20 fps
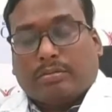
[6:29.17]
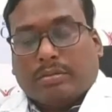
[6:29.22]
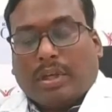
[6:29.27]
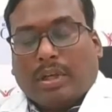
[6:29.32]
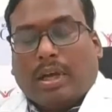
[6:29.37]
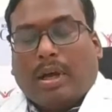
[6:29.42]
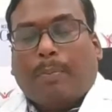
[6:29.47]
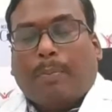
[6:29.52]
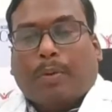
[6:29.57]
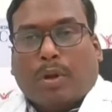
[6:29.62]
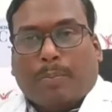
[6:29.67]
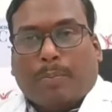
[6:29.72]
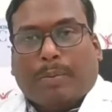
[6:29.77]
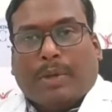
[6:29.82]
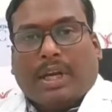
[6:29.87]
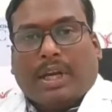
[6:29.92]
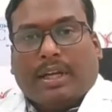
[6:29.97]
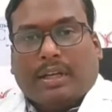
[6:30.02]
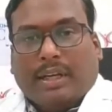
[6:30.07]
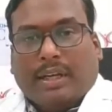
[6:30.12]

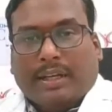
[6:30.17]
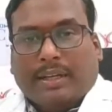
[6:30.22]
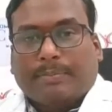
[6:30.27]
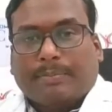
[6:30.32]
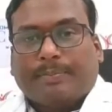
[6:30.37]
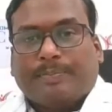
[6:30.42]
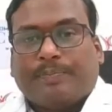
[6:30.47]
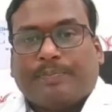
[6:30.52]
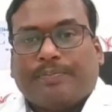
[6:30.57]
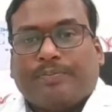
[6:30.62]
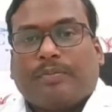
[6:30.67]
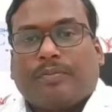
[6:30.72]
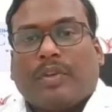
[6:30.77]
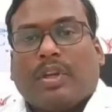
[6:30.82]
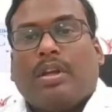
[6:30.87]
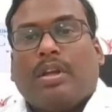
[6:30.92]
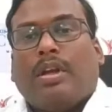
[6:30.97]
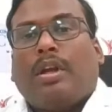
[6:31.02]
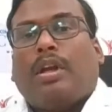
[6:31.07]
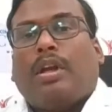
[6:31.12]
appropriately.
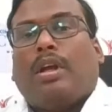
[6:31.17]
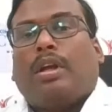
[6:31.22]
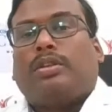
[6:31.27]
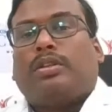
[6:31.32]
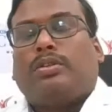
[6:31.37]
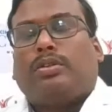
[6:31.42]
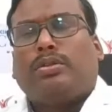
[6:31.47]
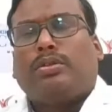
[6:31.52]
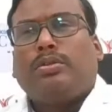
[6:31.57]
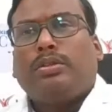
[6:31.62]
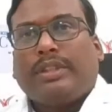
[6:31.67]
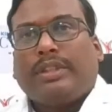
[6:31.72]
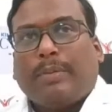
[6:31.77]
So